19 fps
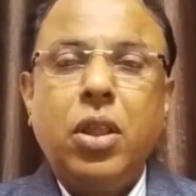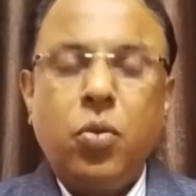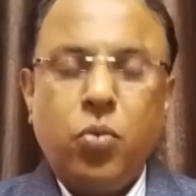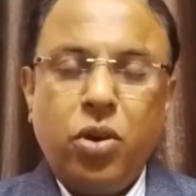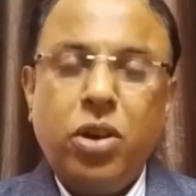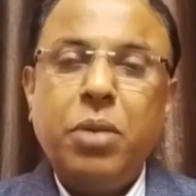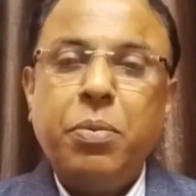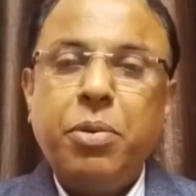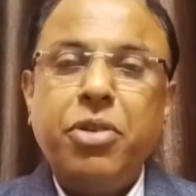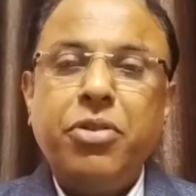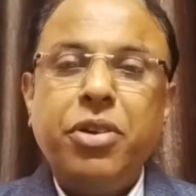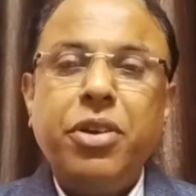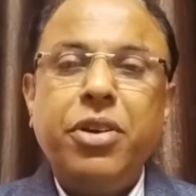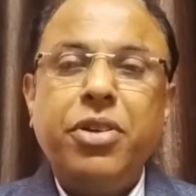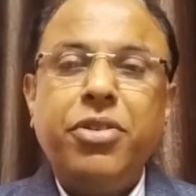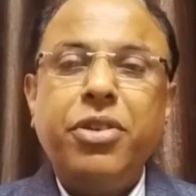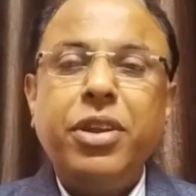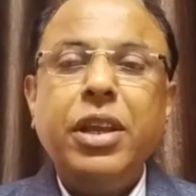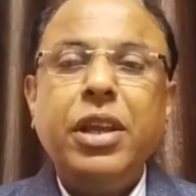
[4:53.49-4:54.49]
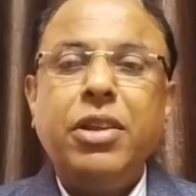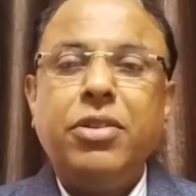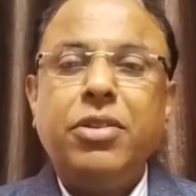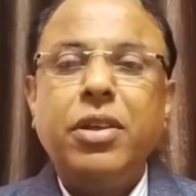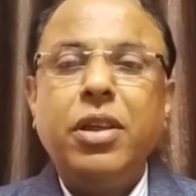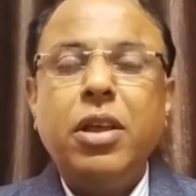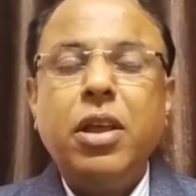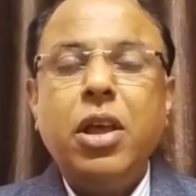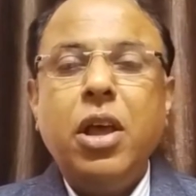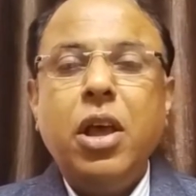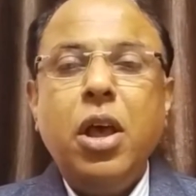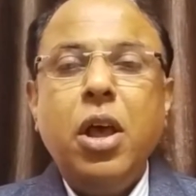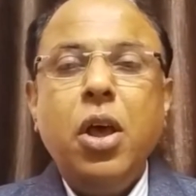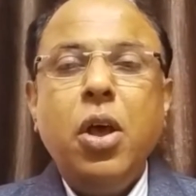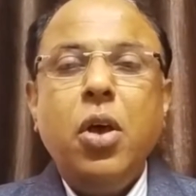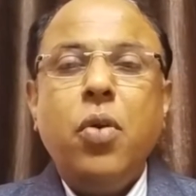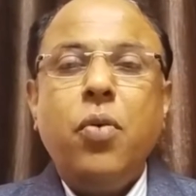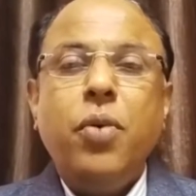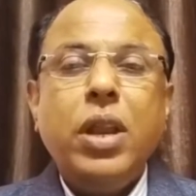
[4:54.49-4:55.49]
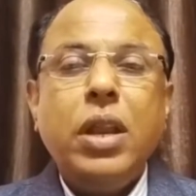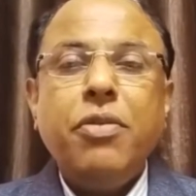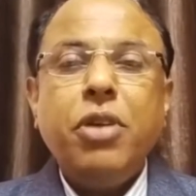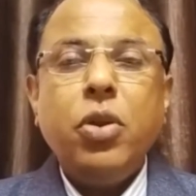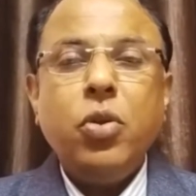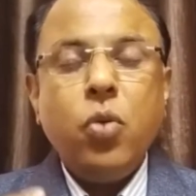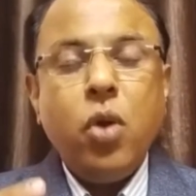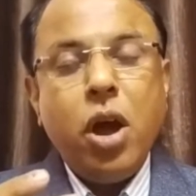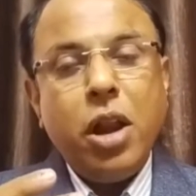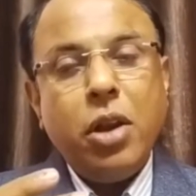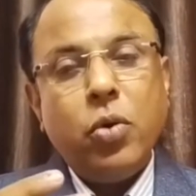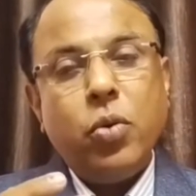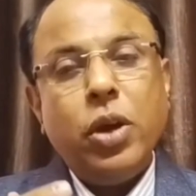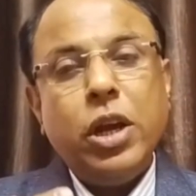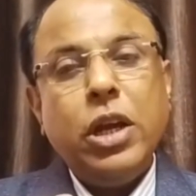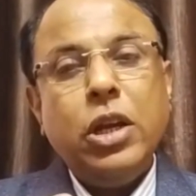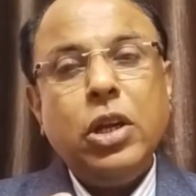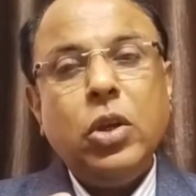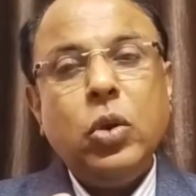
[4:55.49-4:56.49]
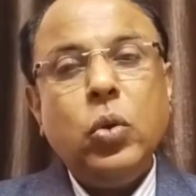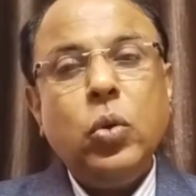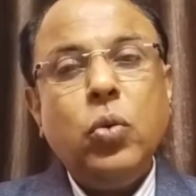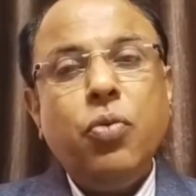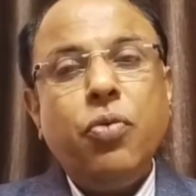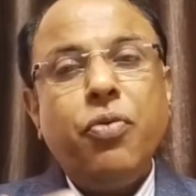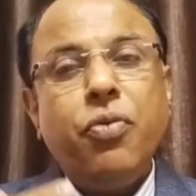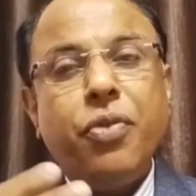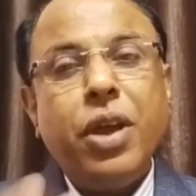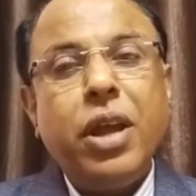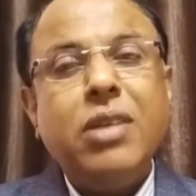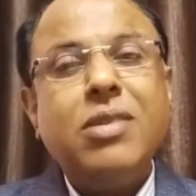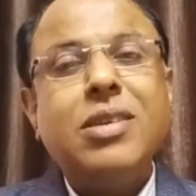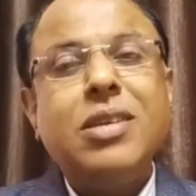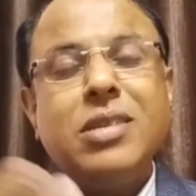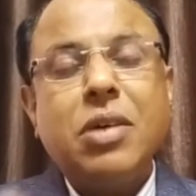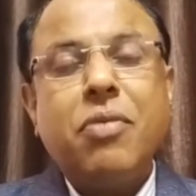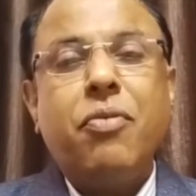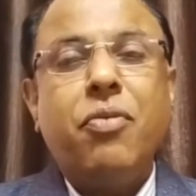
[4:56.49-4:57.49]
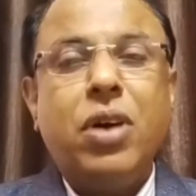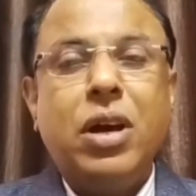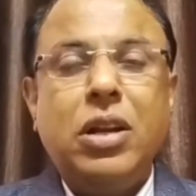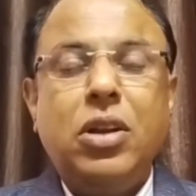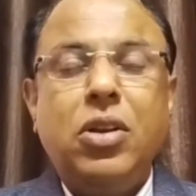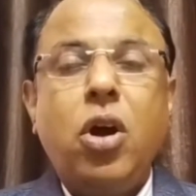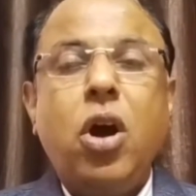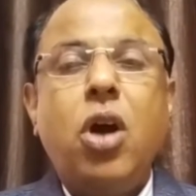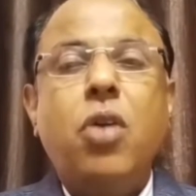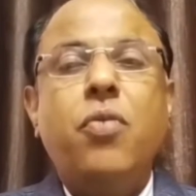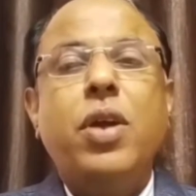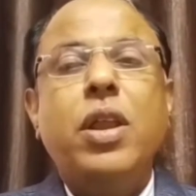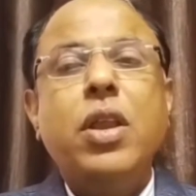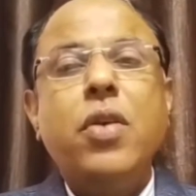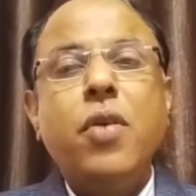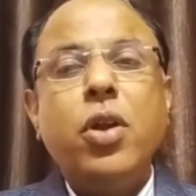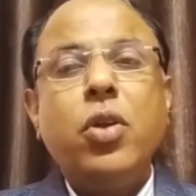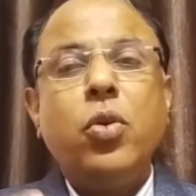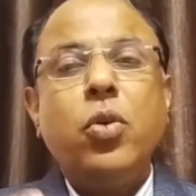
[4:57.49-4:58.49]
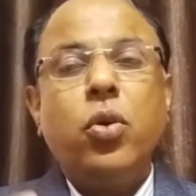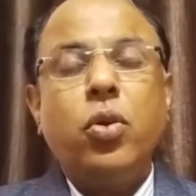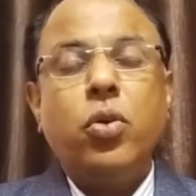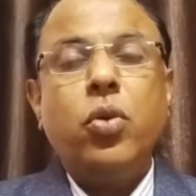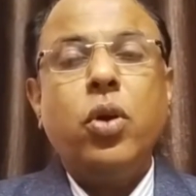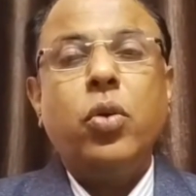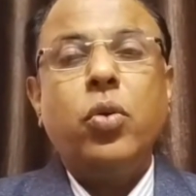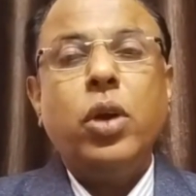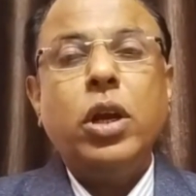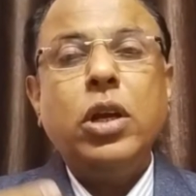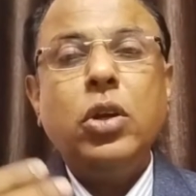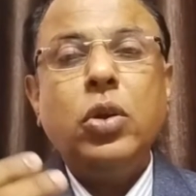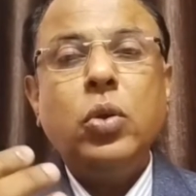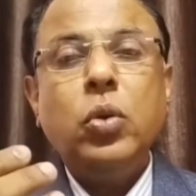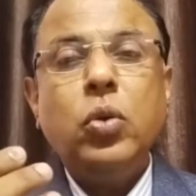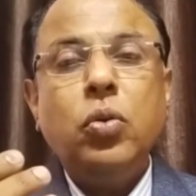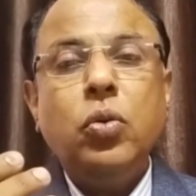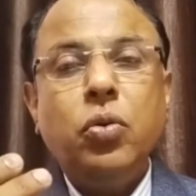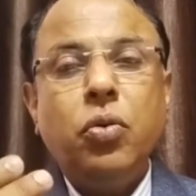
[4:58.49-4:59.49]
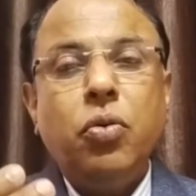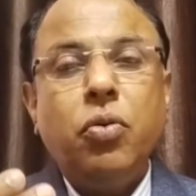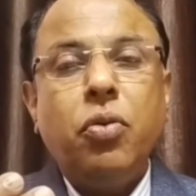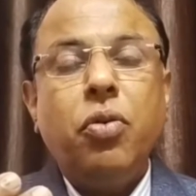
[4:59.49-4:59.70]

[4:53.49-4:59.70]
What the presentation is, whenever you are going to face someone or whenever you are going to